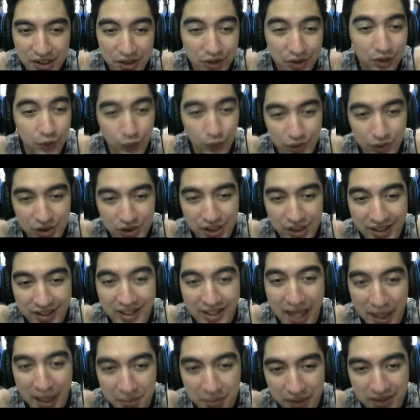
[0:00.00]
huge
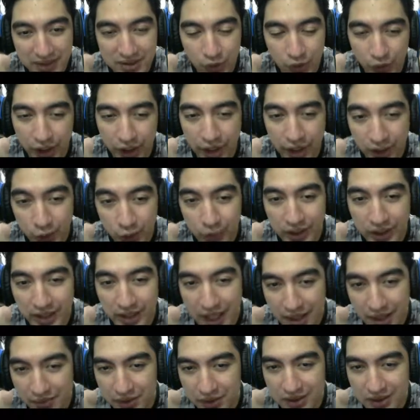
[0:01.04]
damage or AoE
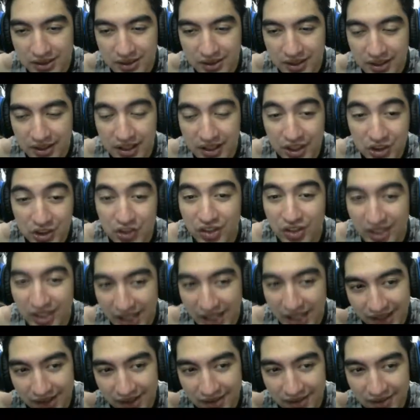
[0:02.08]
damage, he should
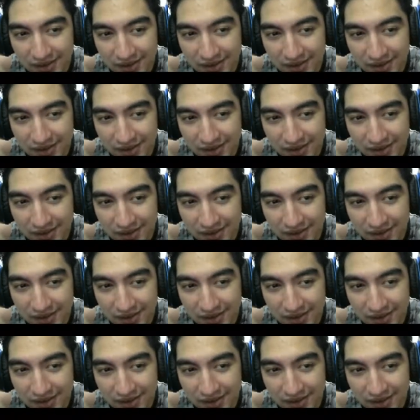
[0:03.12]
die.